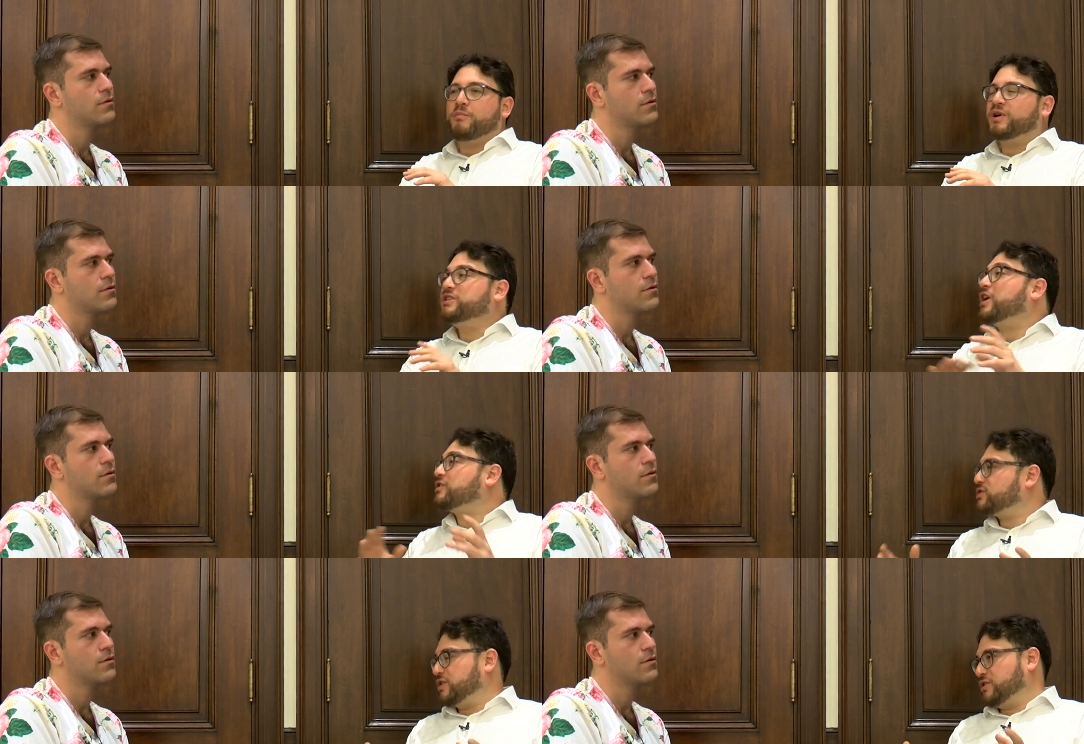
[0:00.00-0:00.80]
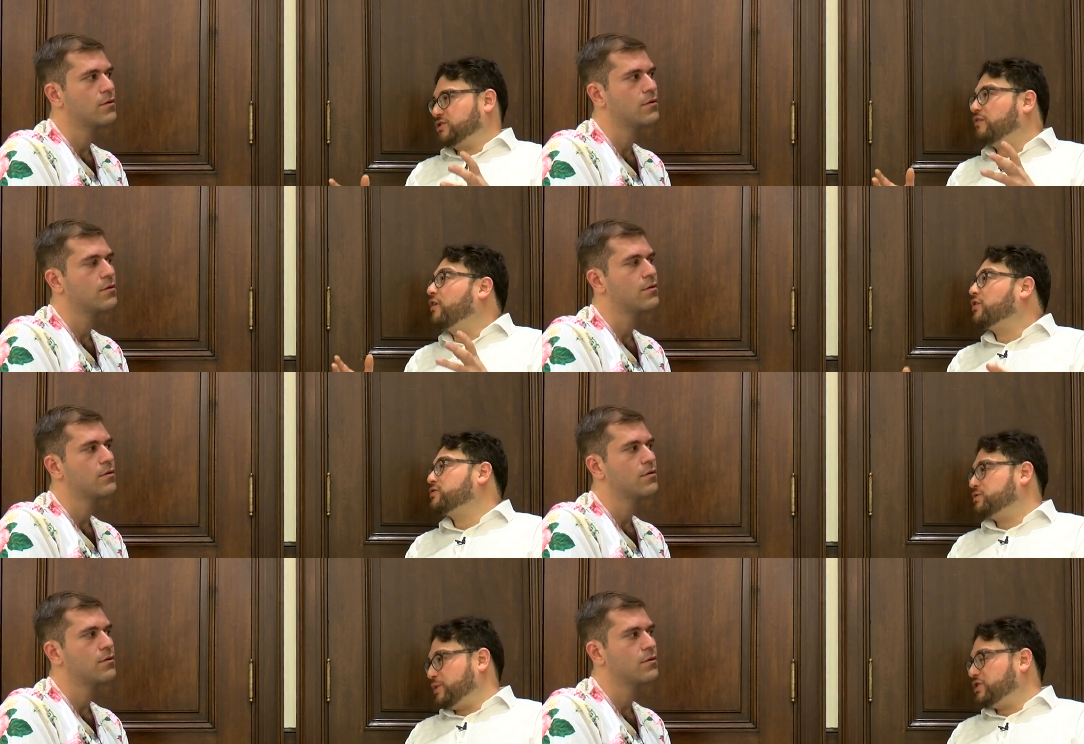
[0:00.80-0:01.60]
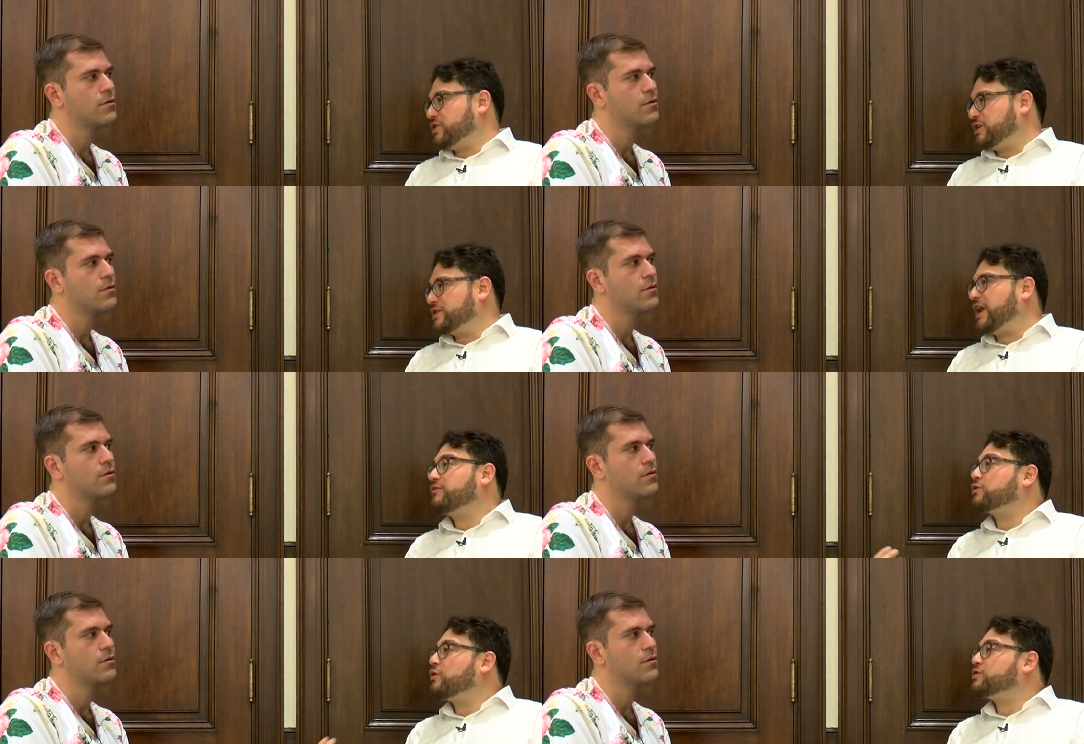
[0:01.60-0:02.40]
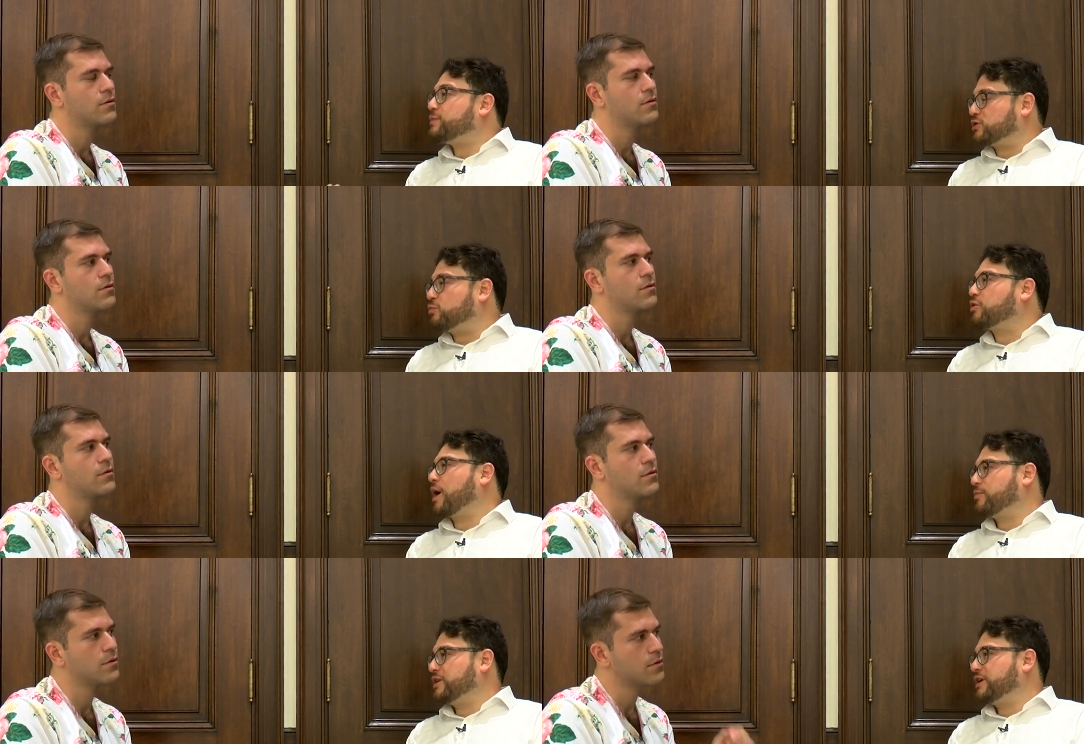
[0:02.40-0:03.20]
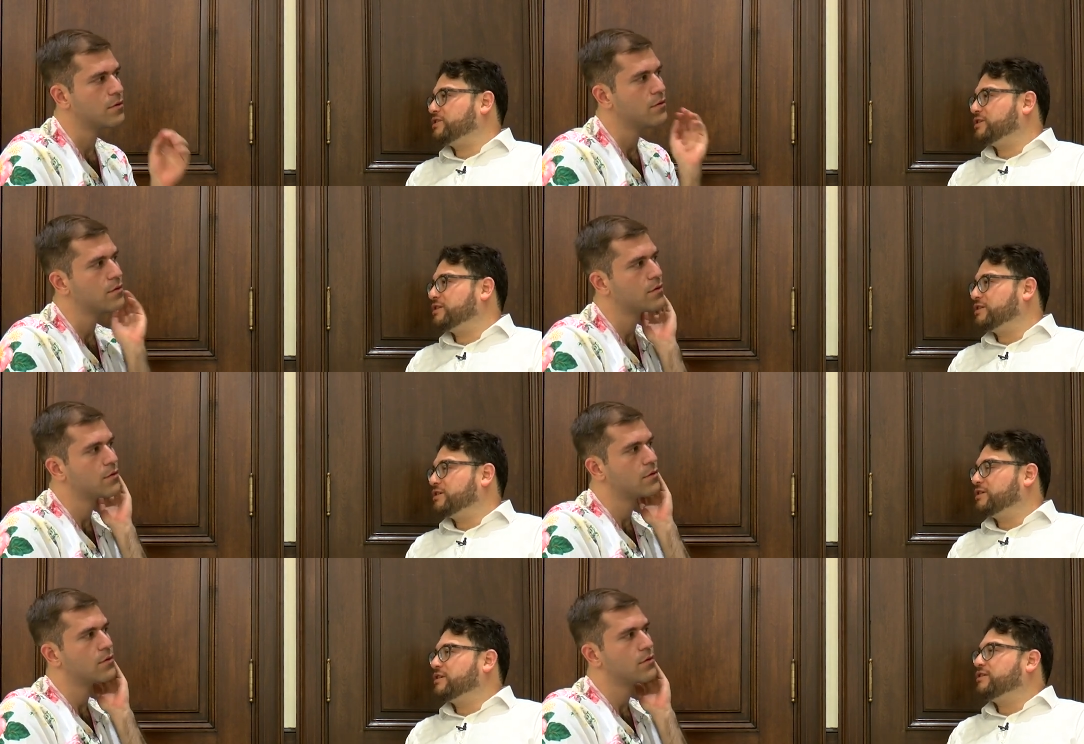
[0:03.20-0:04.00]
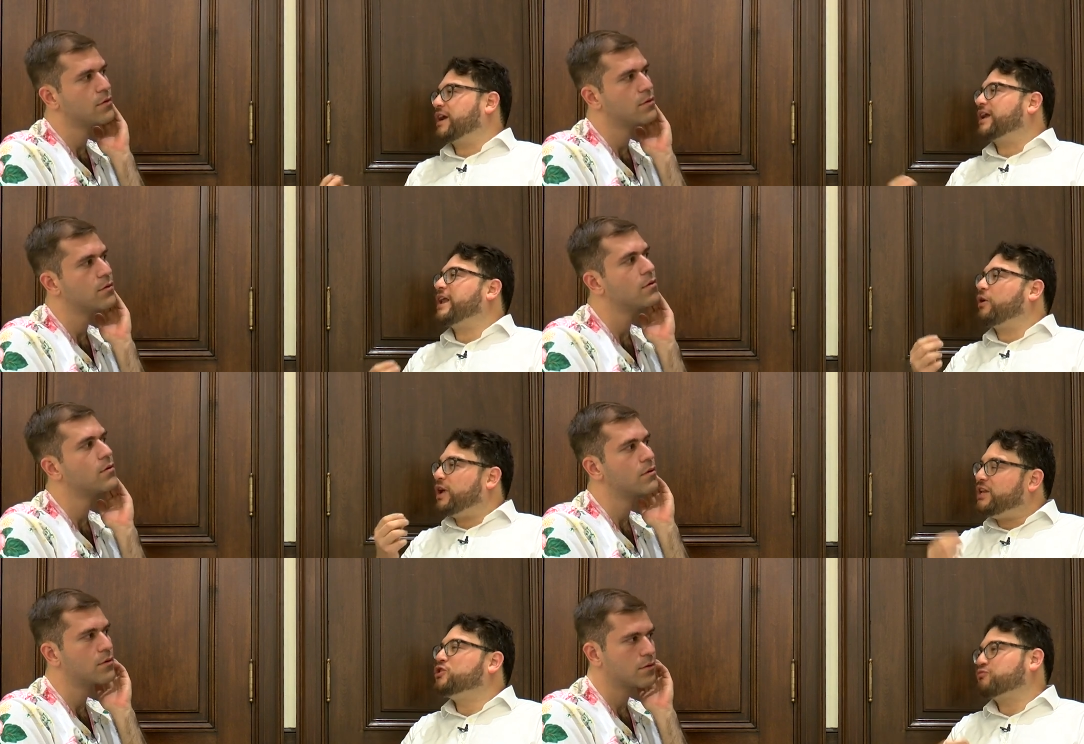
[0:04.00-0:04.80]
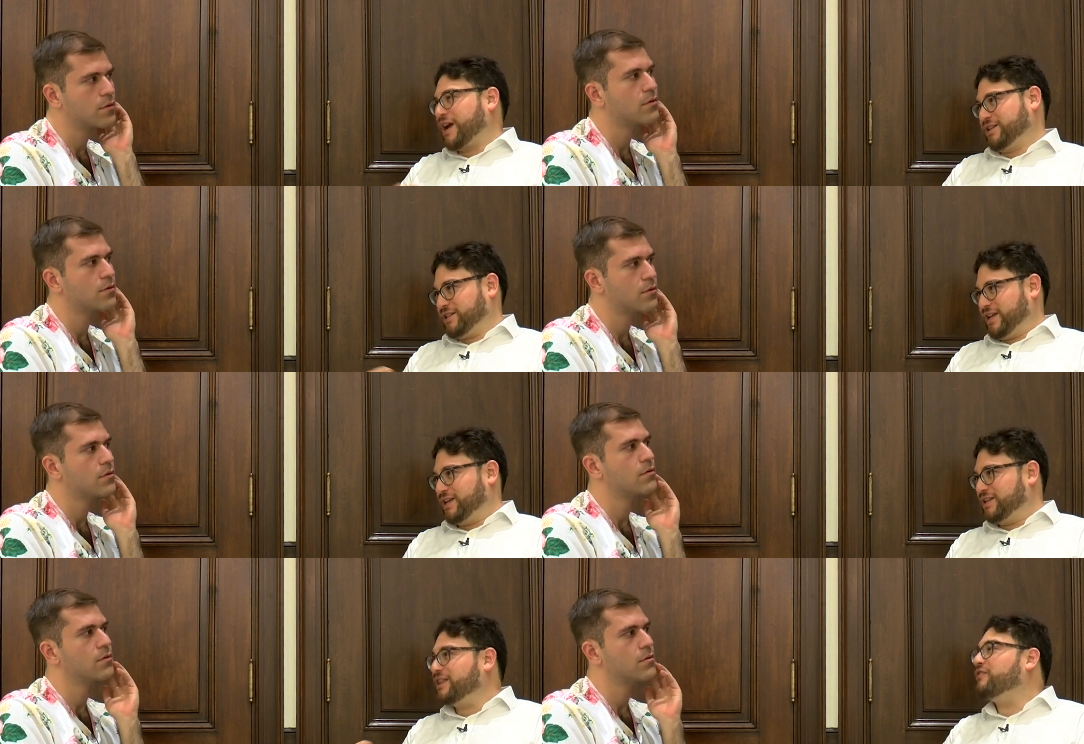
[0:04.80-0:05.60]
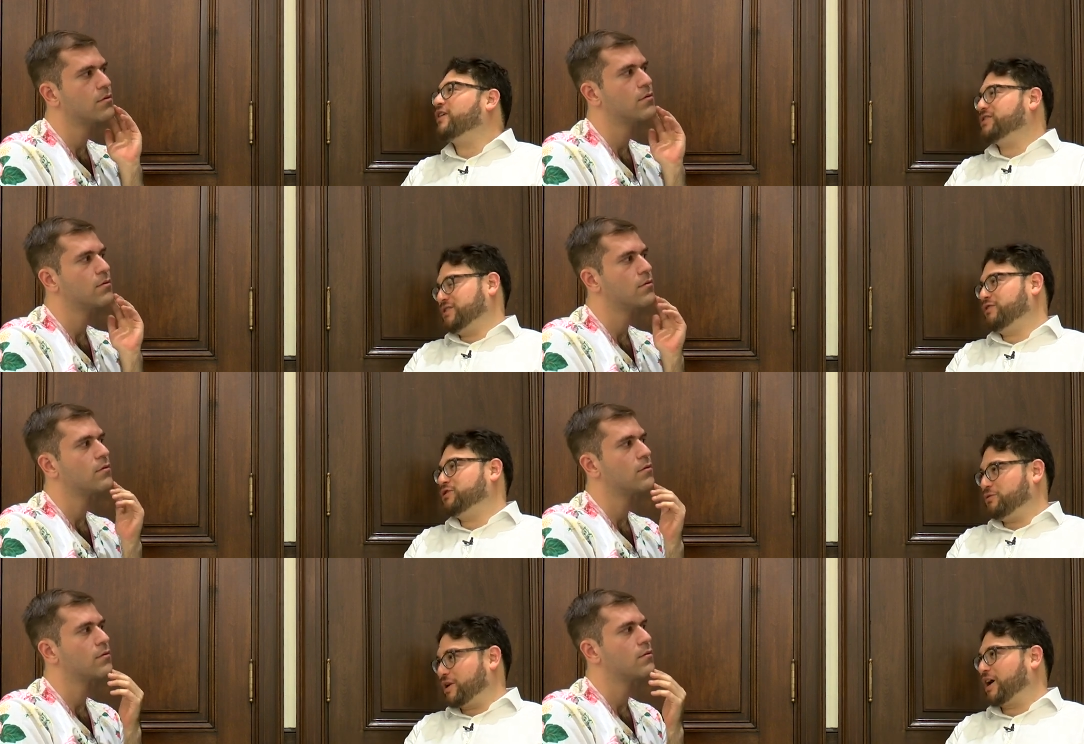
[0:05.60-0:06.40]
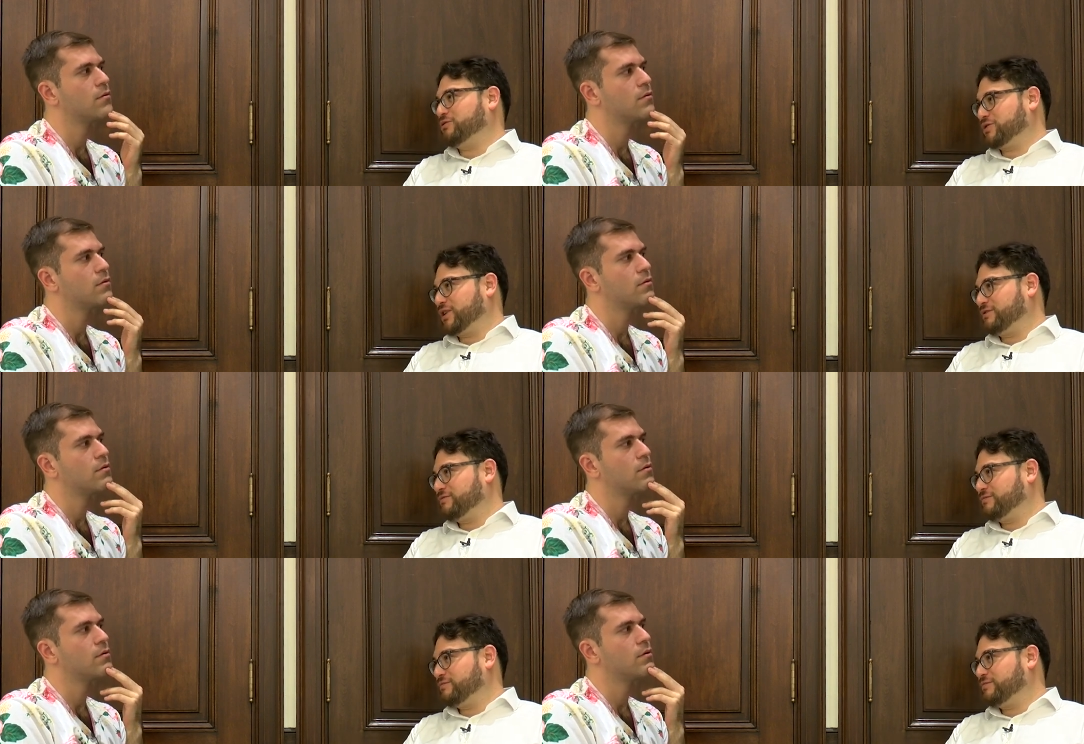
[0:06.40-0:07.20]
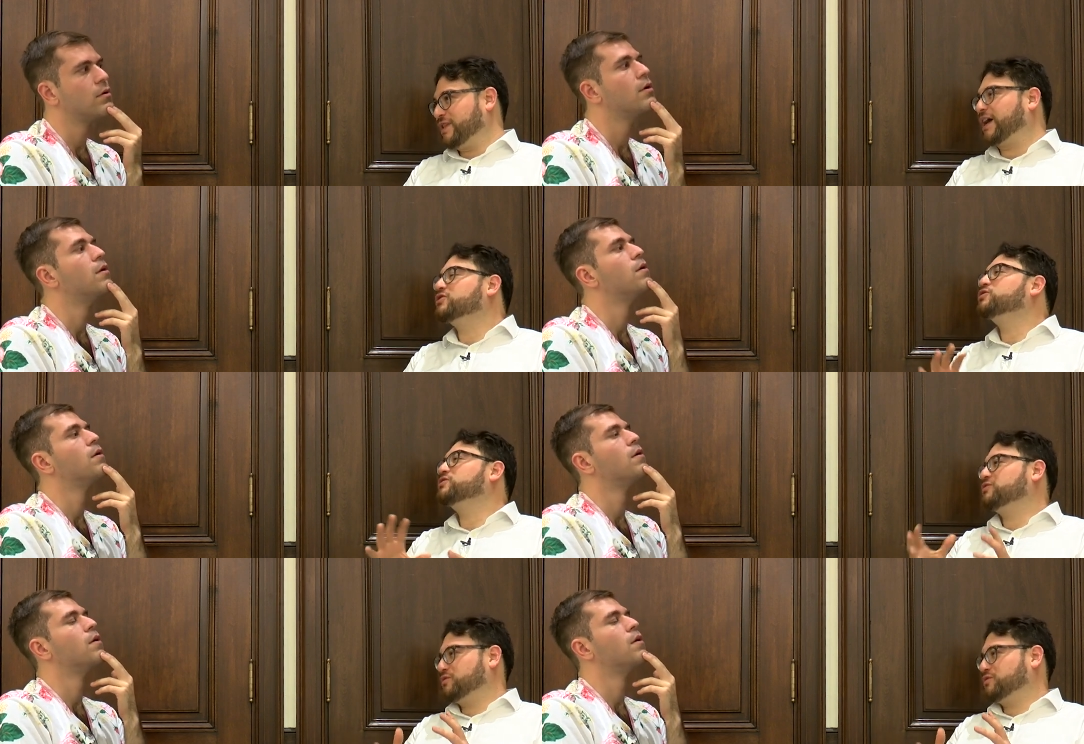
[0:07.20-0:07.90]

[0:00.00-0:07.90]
Speaker 1: but dozens of other species that have their own special properties that can now indirectly live on CO2 and hydrogen. That's